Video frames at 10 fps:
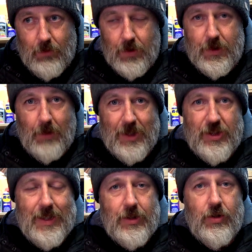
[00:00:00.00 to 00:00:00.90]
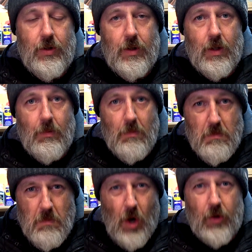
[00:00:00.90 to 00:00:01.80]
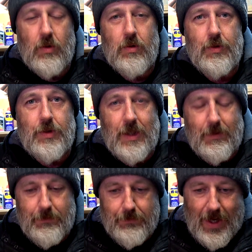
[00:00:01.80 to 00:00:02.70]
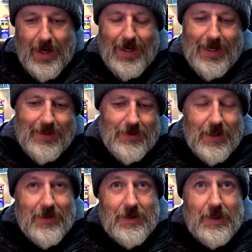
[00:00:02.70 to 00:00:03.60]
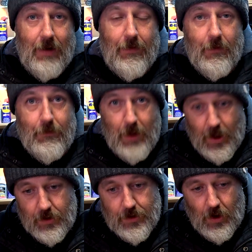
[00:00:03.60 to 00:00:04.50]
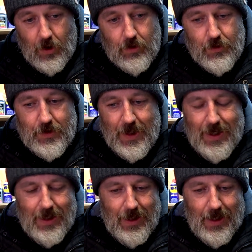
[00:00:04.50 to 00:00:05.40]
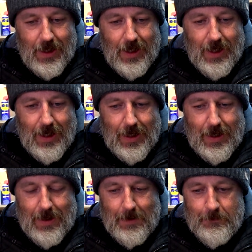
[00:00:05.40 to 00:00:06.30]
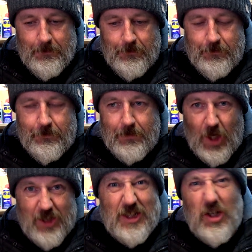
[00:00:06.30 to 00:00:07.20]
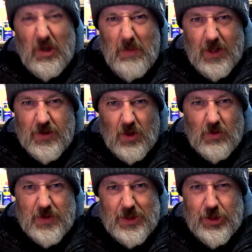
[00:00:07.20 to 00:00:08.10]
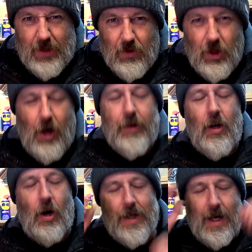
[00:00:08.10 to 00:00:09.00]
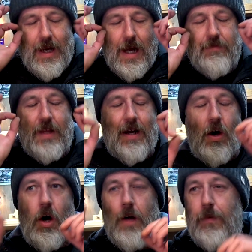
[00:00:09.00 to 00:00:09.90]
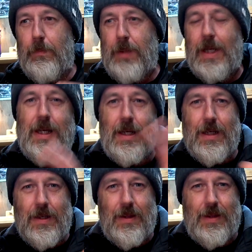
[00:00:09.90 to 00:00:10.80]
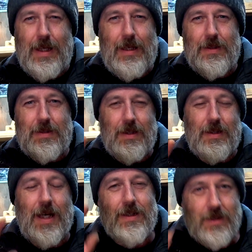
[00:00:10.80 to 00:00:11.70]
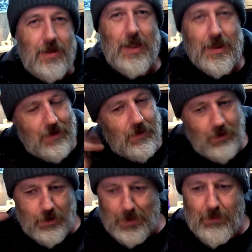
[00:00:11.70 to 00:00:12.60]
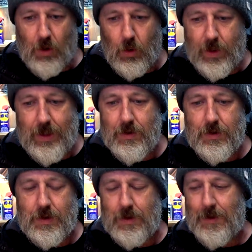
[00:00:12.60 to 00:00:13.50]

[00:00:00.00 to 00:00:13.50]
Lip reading: so much into the models and brands and stuff of motorcycles. I just like motorcycles in general. I don't have that eye for picking things. That doesn't spin my wheels.